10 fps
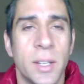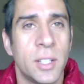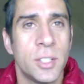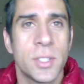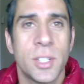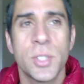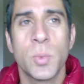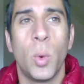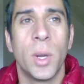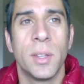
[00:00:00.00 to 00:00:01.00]
Here's
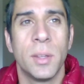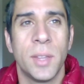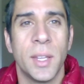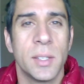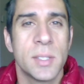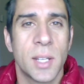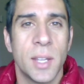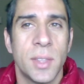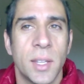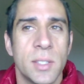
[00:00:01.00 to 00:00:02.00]
one of the things that I
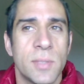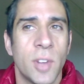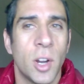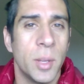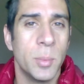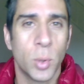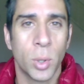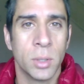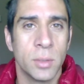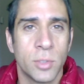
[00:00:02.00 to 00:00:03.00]
think is very
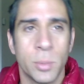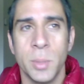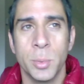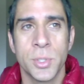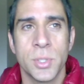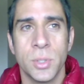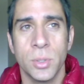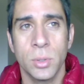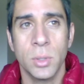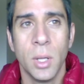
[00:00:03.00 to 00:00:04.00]
important for people to do